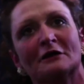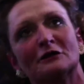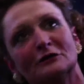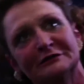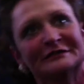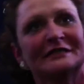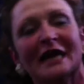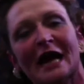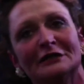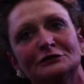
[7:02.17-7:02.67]
that are
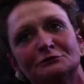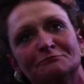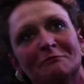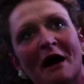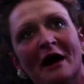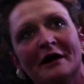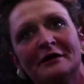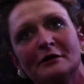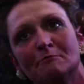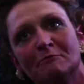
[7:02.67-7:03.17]
stashed
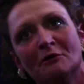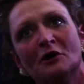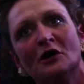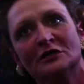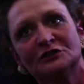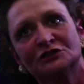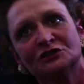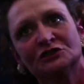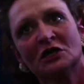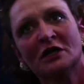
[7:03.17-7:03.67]
behind the
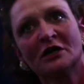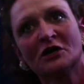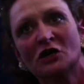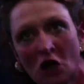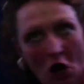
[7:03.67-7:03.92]
bush